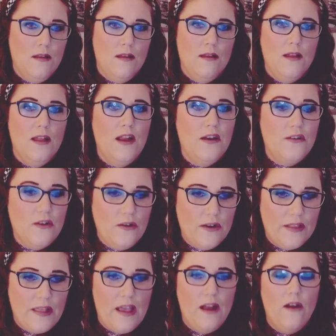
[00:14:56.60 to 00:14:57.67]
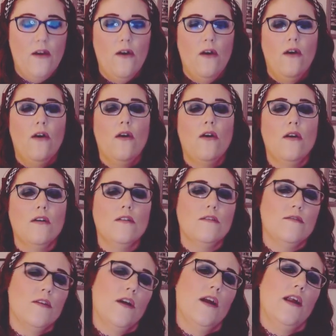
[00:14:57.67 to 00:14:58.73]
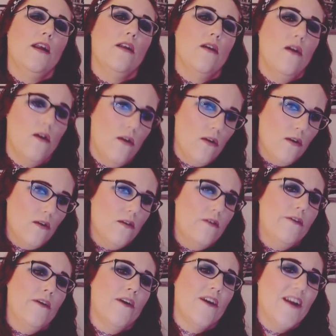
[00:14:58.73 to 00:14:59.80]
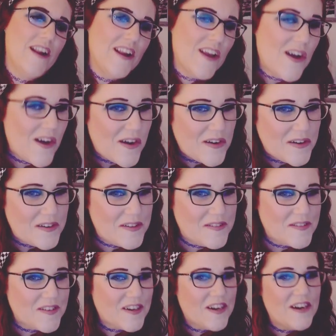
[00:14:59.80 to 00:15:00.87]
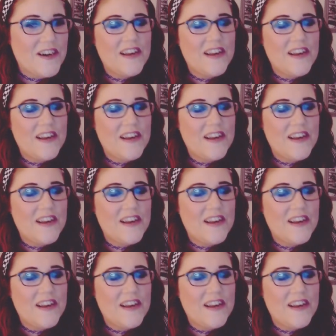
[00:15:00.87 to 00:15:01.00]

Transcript: and doing that over and over and over